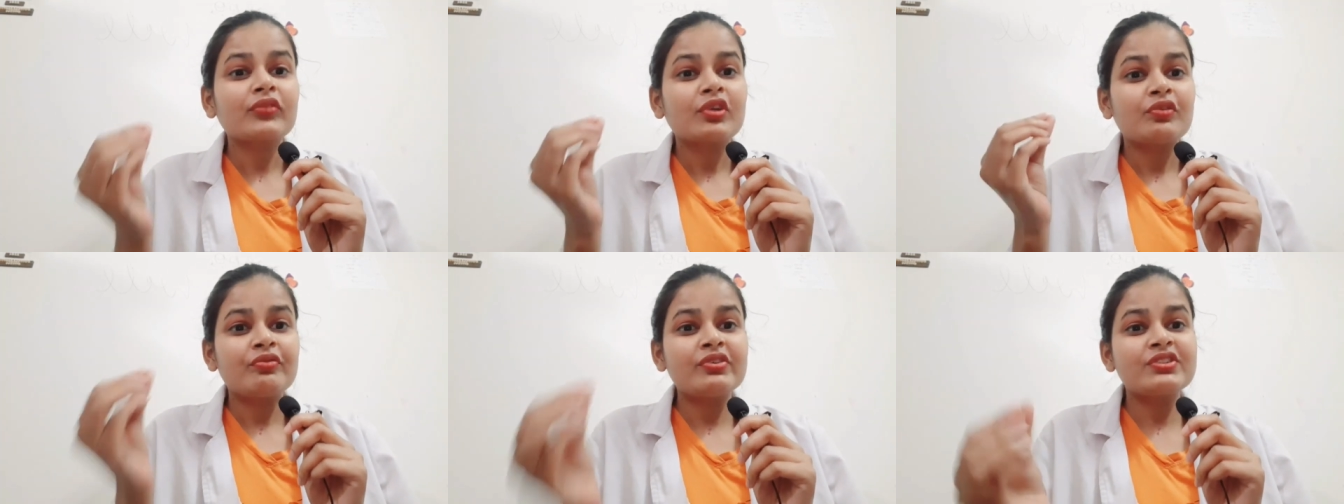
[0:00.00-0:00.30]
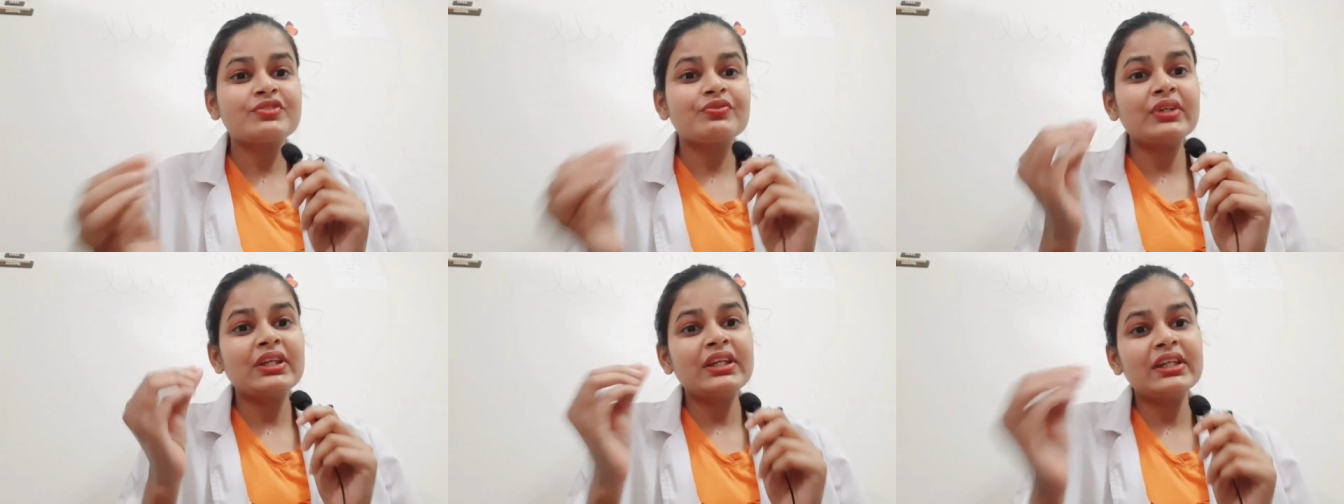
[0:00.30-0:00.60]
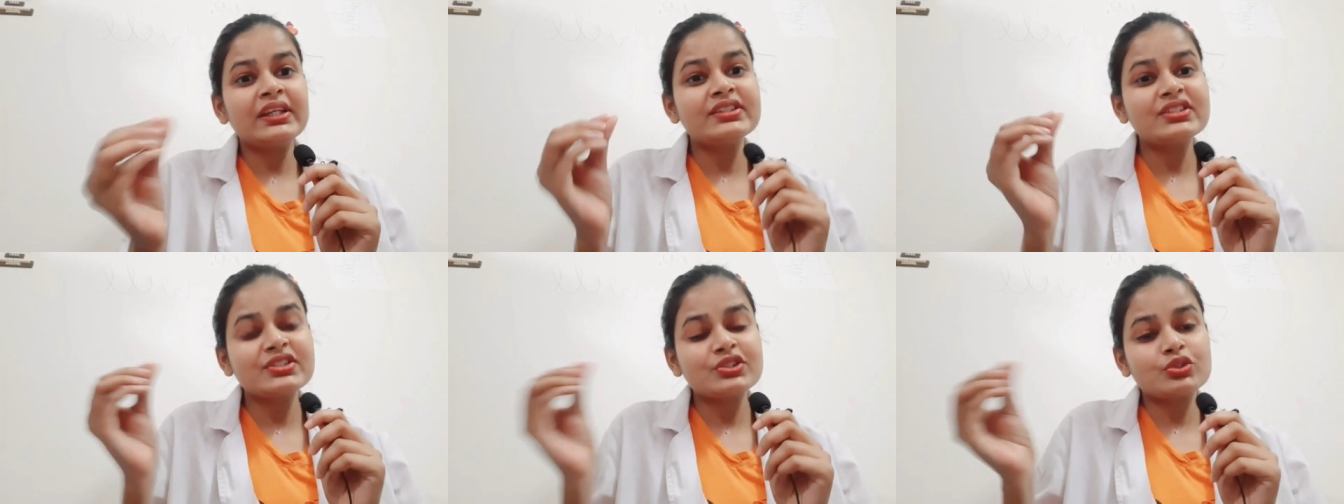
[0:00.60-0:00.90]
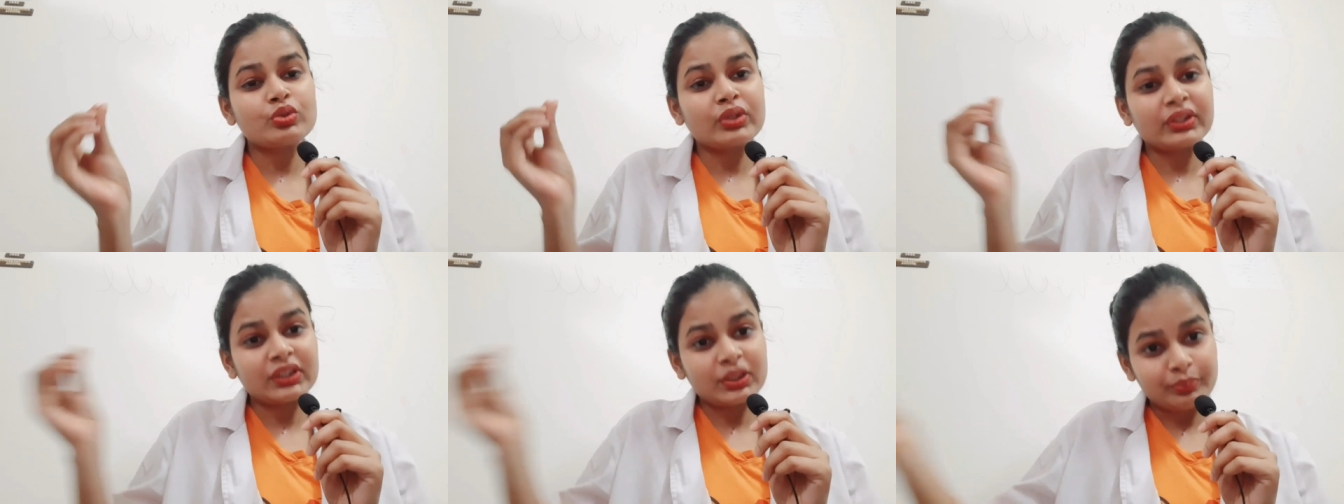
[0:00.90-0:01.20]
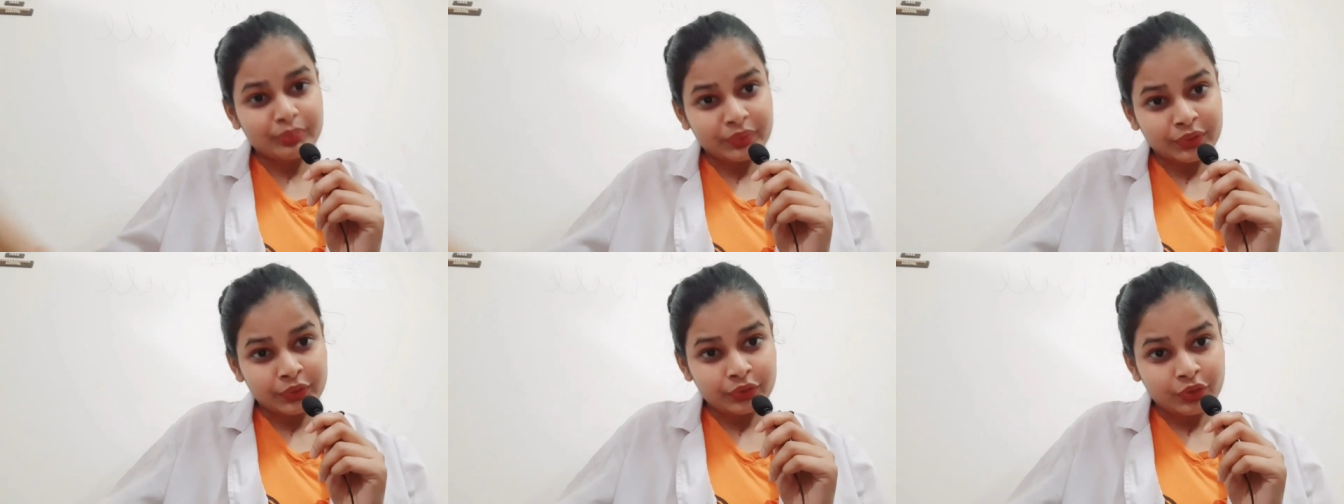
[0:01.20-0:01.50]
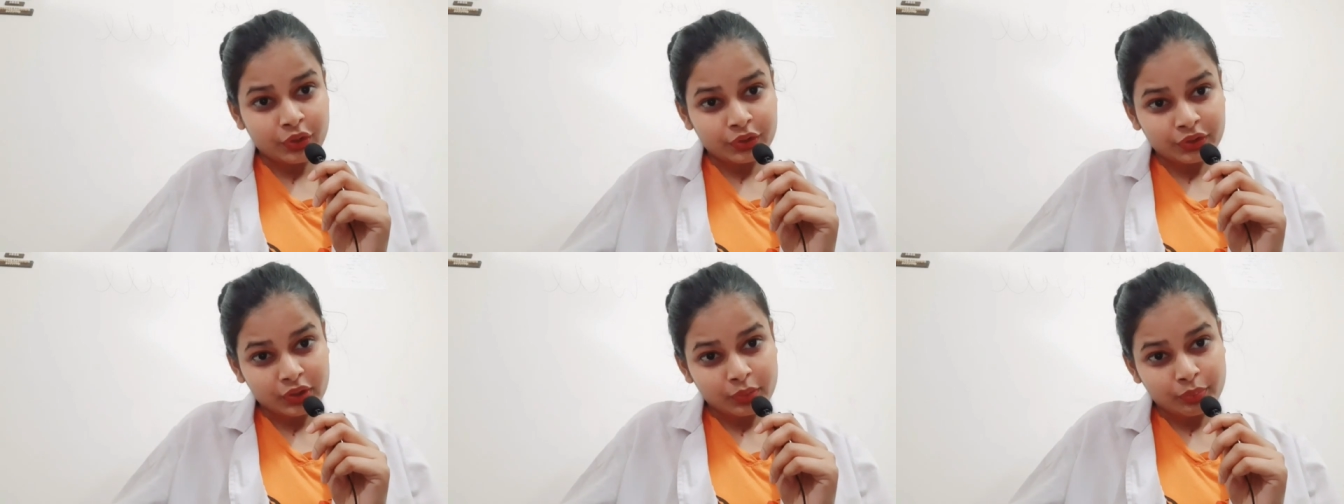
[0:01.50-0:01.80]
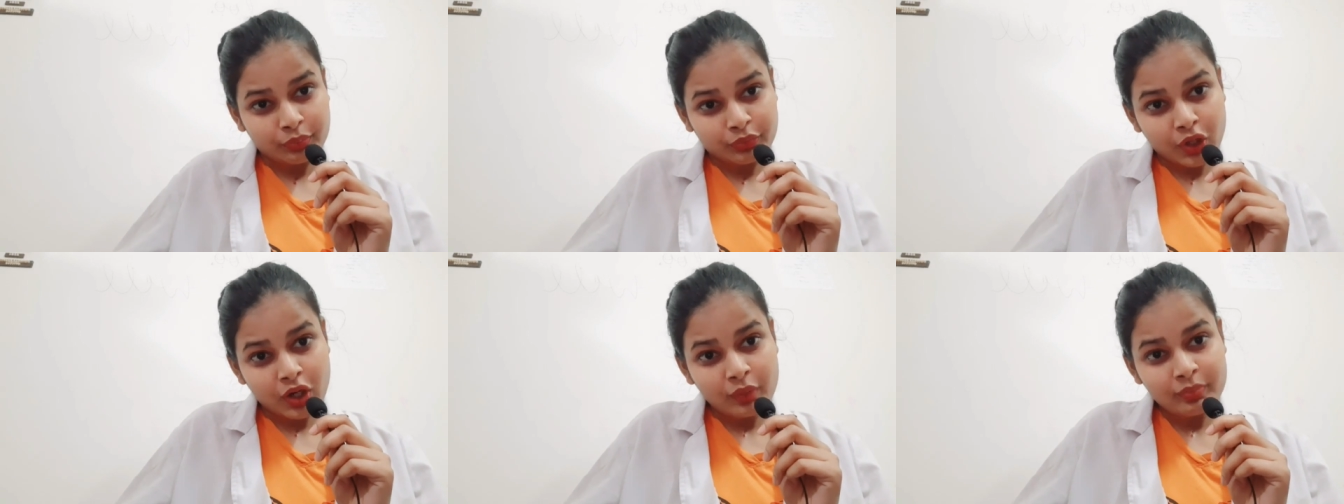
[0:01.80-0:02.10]
which will leads to other
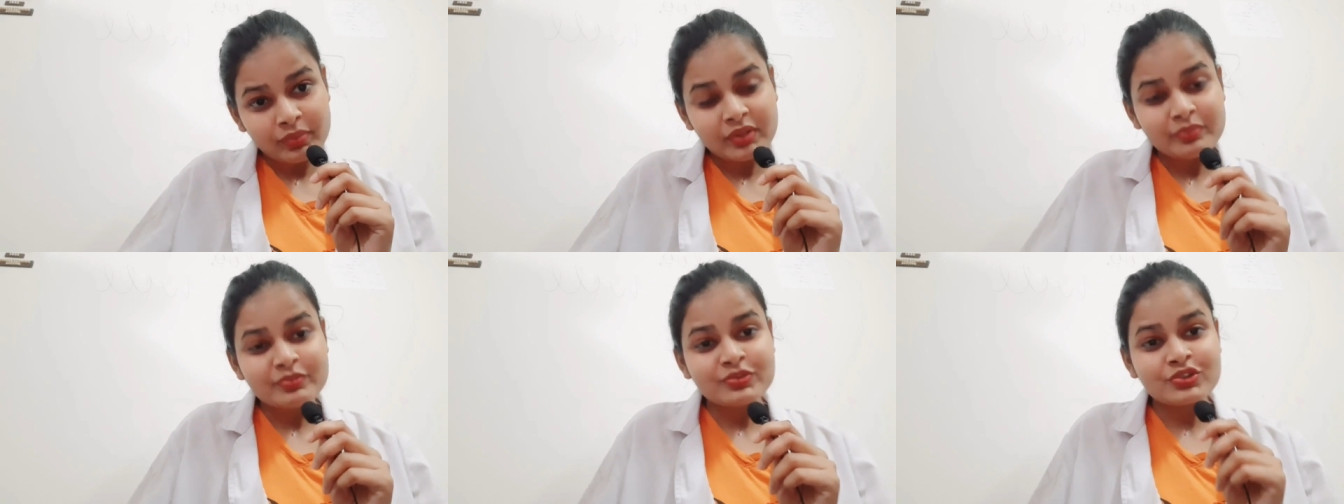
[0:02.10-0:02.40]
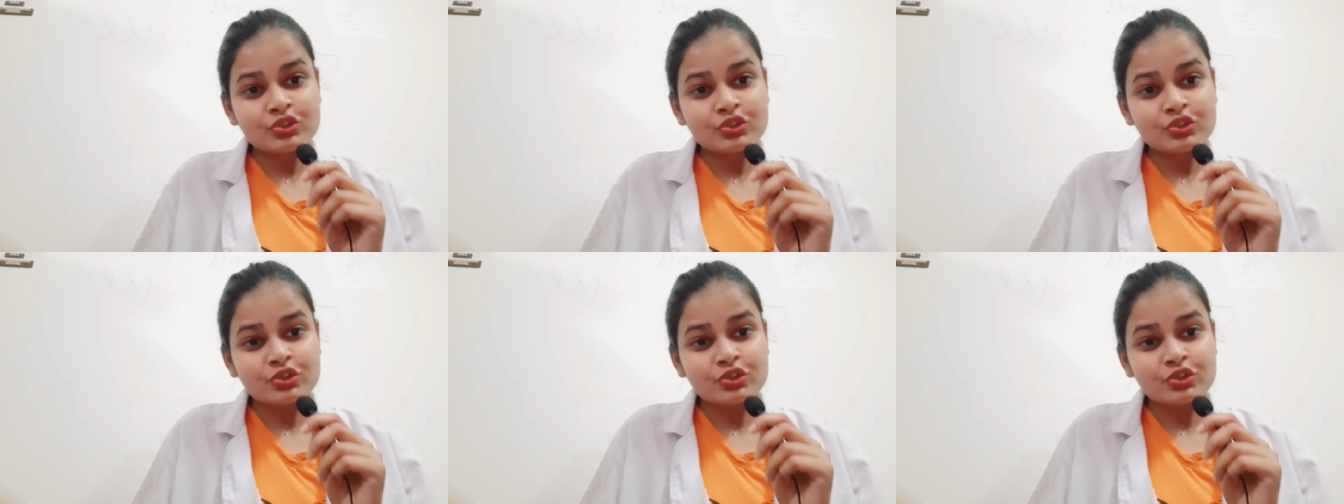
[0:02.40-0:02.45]
periodontal problems.